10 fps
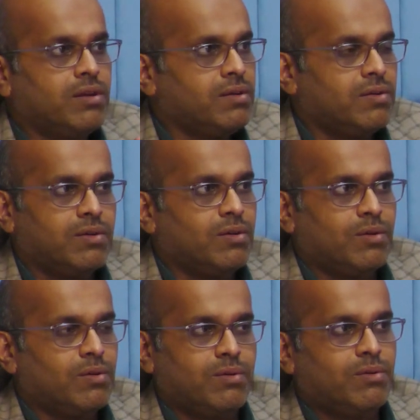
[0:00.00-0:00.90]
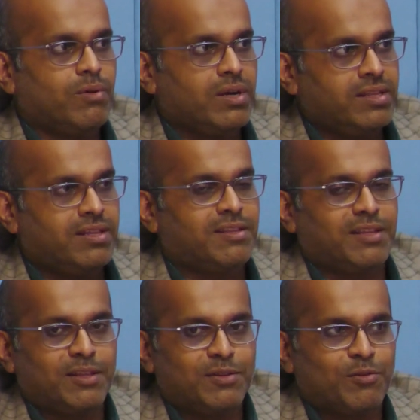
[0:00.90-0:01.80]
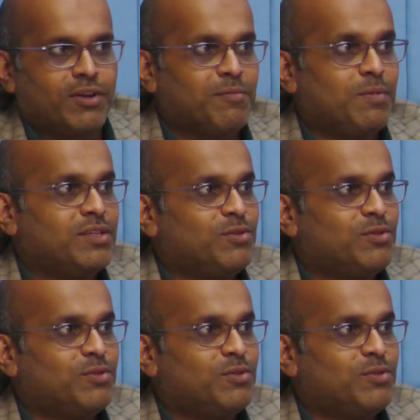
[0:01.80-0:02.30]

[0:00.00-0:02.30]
Only there's no case. Please